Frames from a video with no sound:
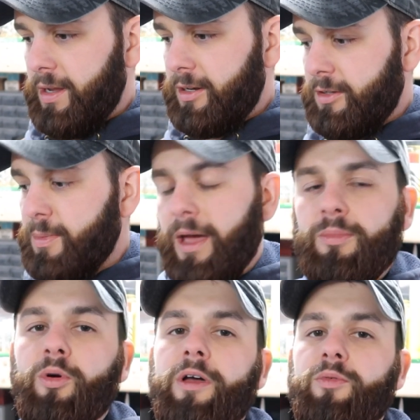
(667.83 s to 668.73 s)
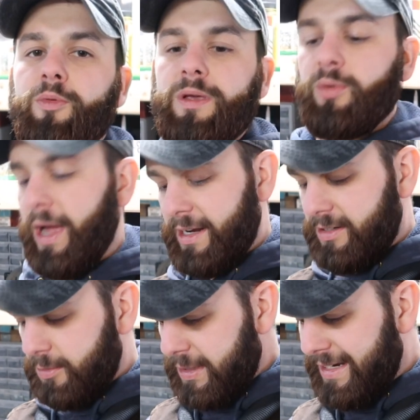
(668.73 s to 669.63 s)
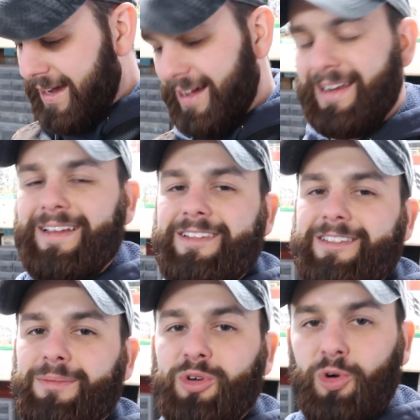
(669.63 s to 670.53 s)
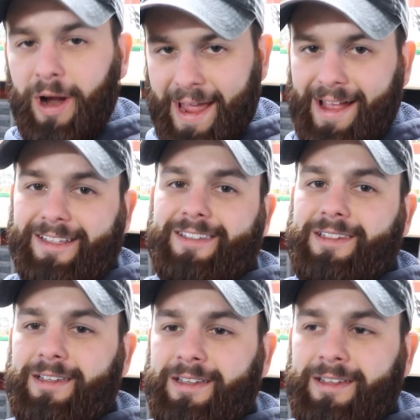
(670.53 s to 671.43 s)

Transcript: and this bad boy will be ready to be cutting some grass.